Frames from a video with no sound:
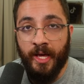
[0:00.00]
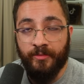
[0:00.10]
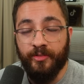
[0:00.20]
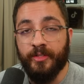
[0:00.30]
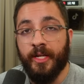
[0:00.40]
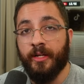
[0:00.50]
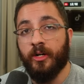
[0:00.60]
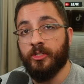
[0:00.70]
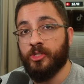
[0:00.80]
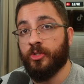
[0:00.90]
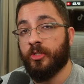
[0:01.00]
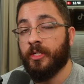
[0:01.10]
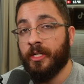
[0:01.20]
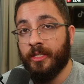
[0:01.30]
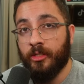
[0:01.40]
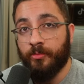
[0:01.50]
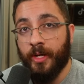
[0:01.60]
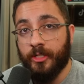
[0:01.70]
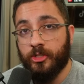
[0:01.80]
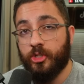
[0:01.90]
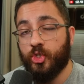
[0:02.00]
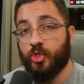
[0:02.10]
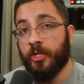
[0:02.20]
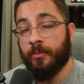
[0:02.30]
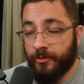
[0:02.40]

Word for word: every day on Zherka and Hillmike's stream.